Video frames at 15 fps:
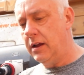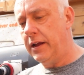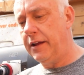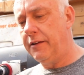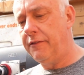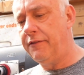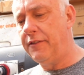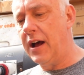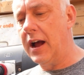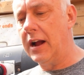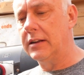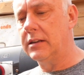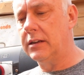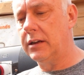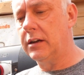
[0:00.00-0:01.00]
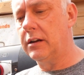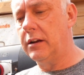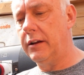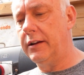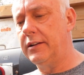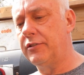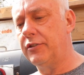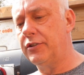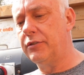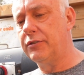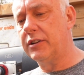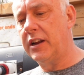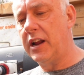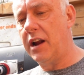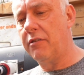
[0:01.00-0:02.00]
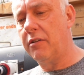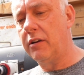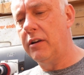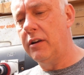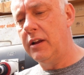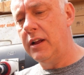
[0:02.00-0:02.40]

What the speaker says: In fact, you're going to introduce an error